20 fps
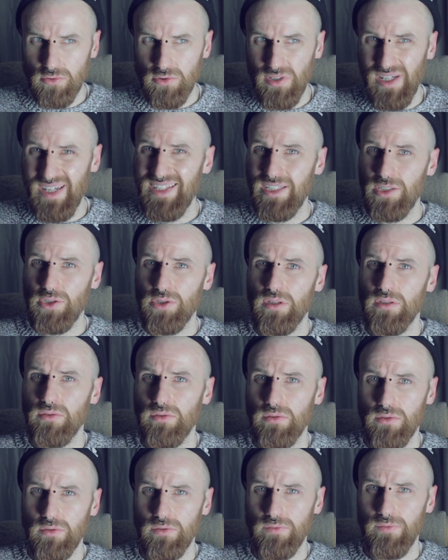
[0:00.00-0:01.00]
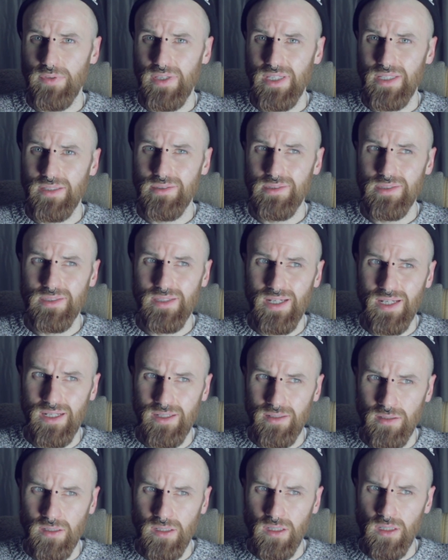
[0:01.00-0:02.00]
training schedules and things,
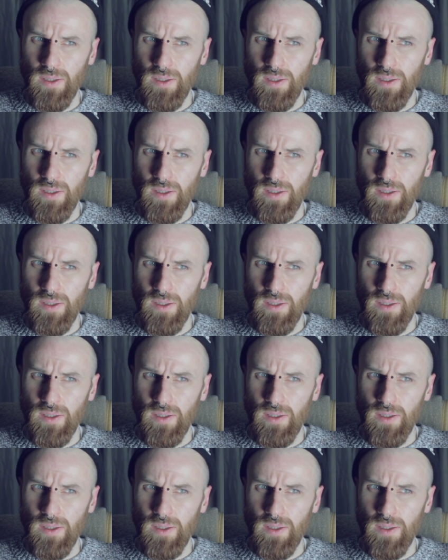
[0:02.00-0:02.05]
then